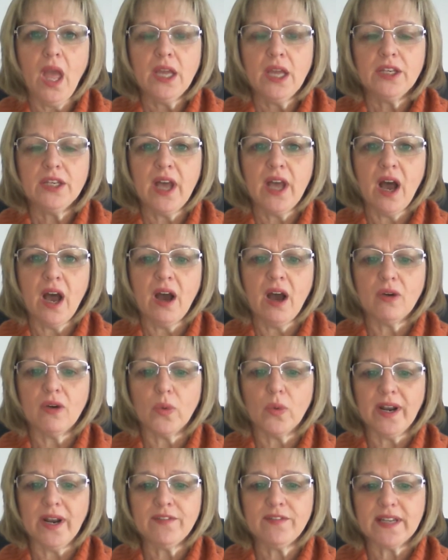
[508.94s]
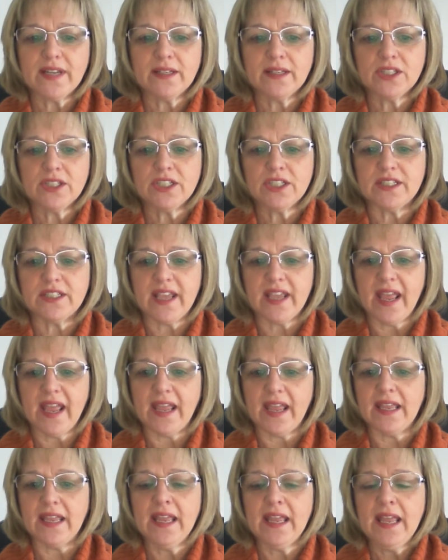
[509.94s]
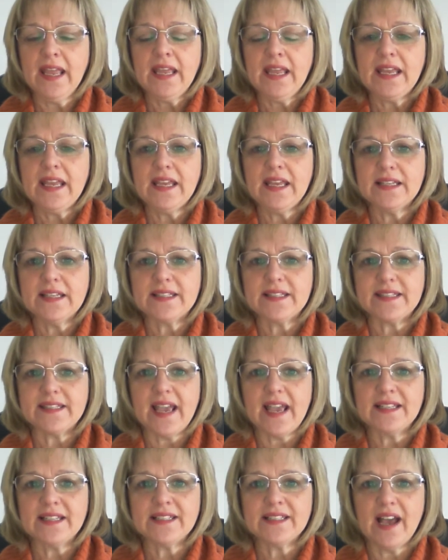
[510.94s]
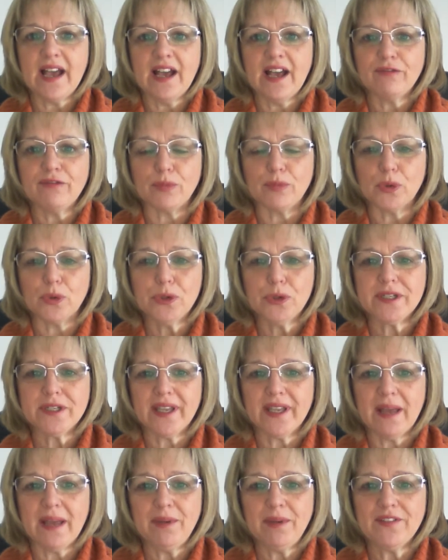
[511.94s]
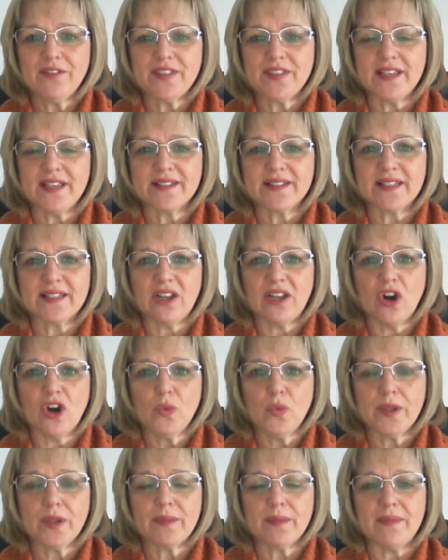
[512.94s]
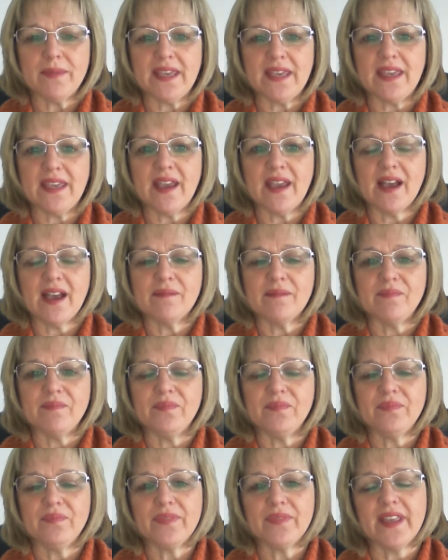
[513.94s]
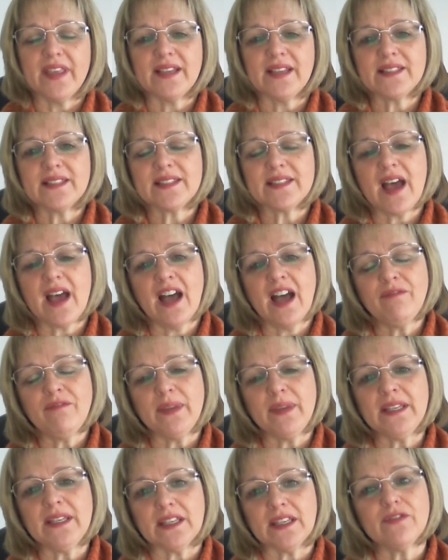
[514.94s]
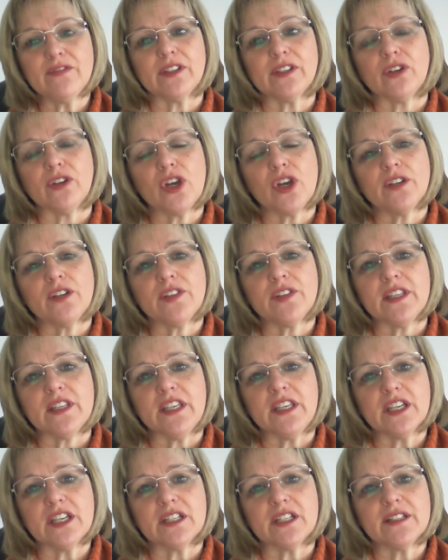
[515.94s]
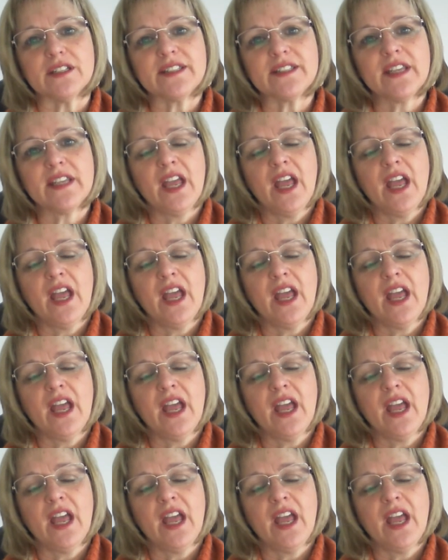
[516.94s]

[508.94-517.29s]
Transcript: Now, what I've done today is that I've brought a couple of things along with me um, that I've been given over the years